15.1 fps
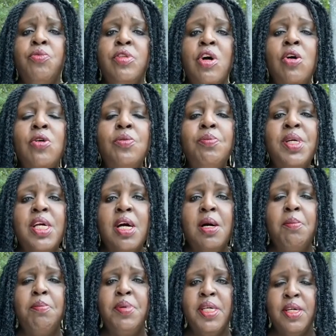don't
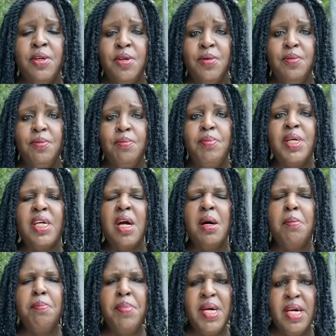become bitter,
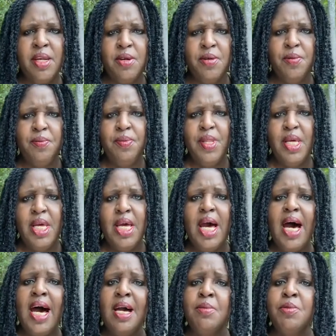become better.
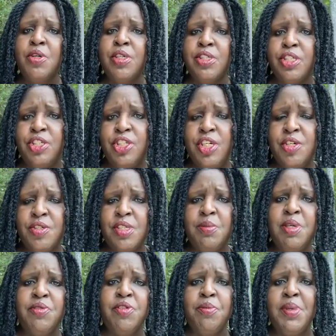I'm going to share
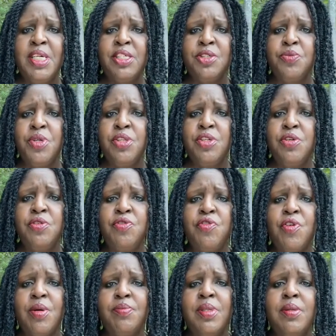some information with you
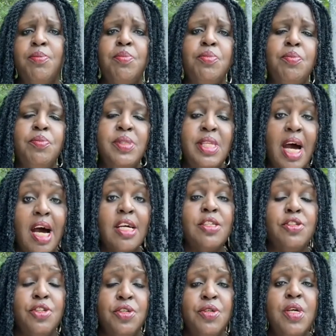from
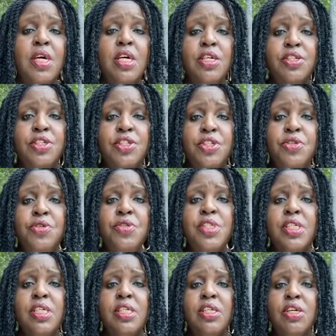Dr.
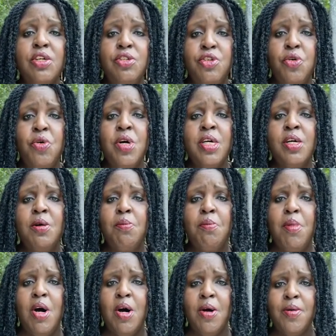Susan Doyle
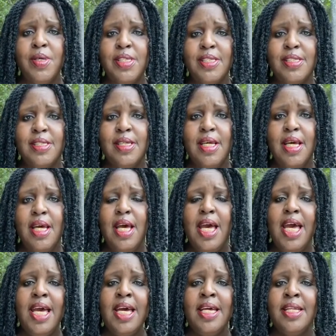Morris.
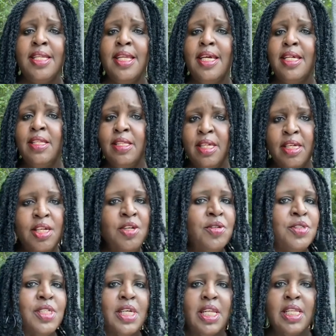And
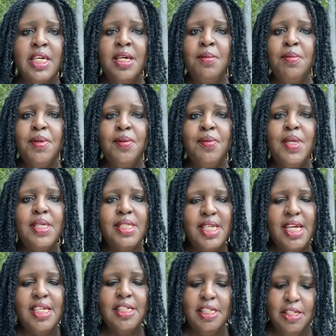here's a clip.
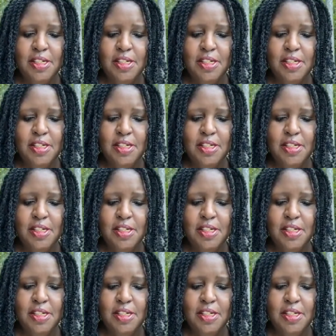Take a